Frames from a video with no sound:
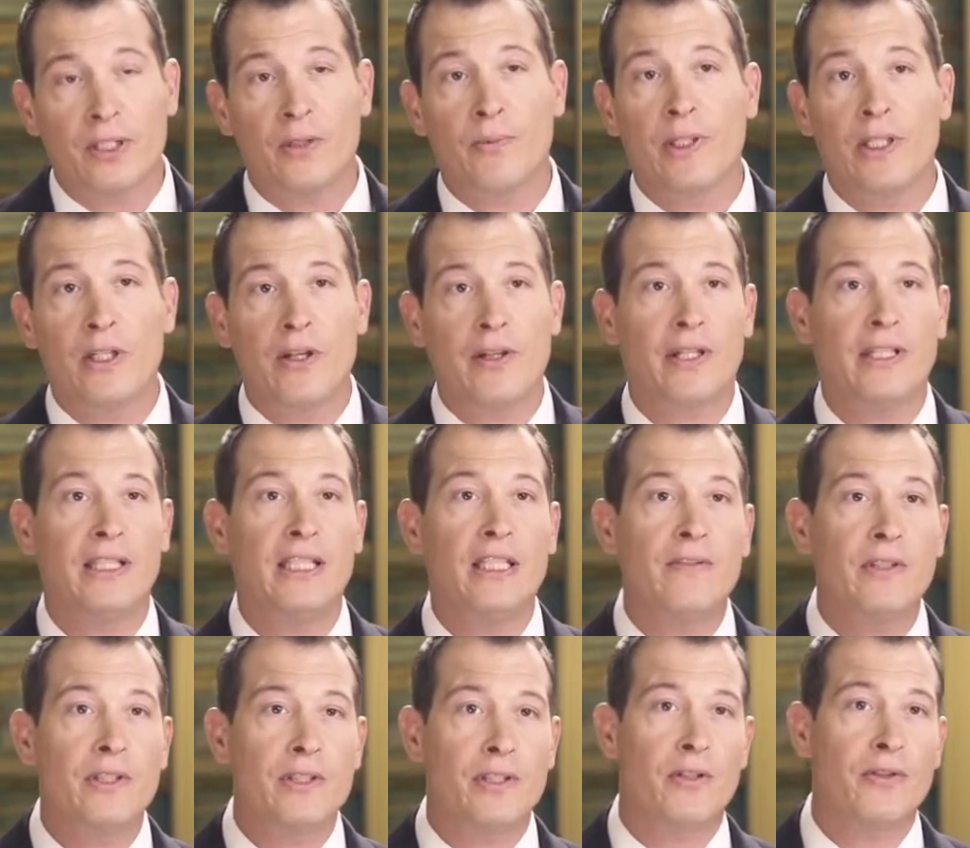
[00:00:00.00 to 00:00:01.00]
And we know that
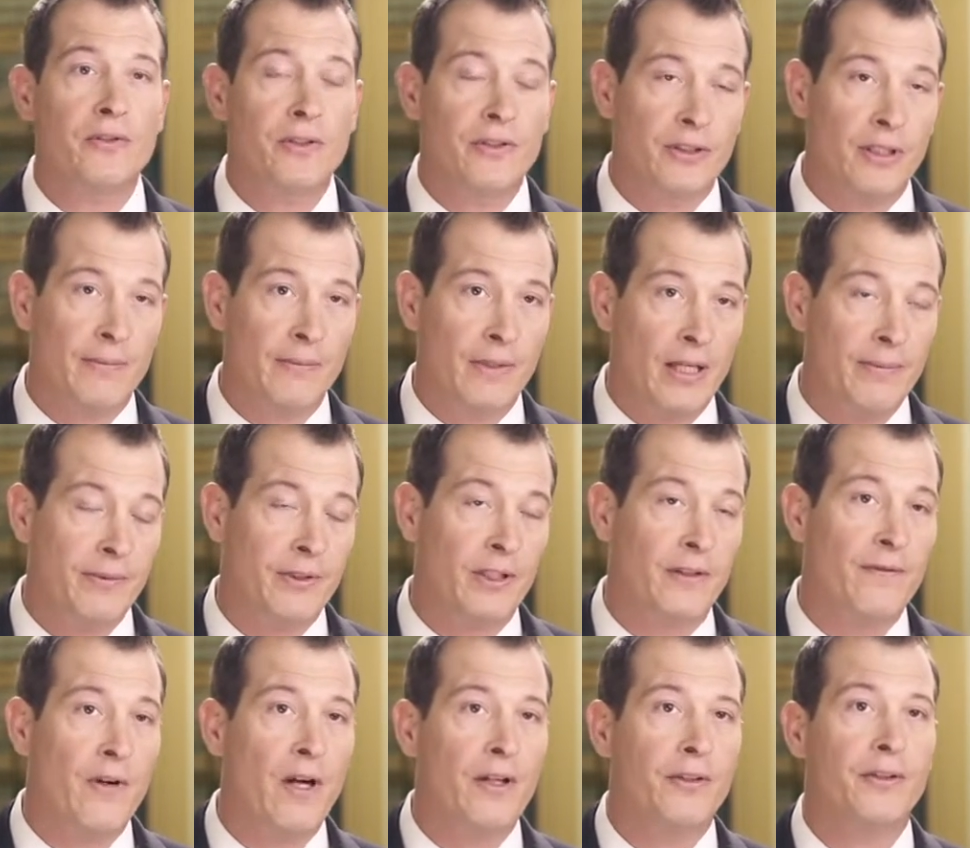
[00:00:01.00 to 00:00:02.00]
even children sometimes
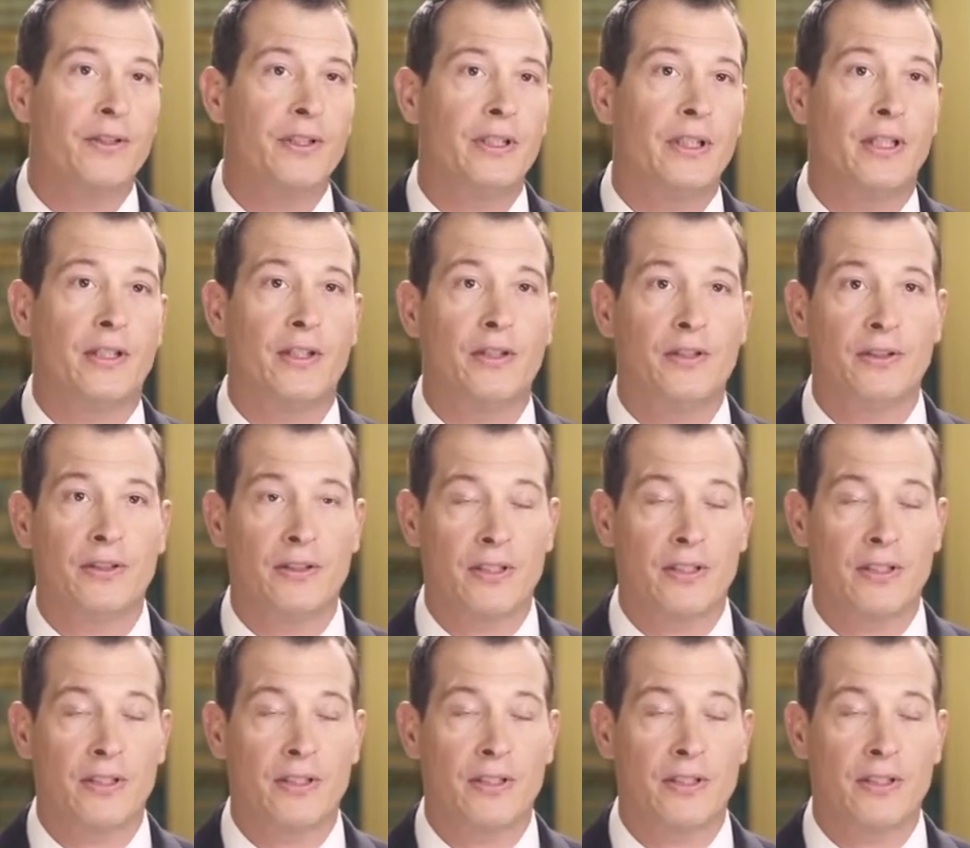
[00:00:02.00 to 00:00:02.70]
can falsely accuse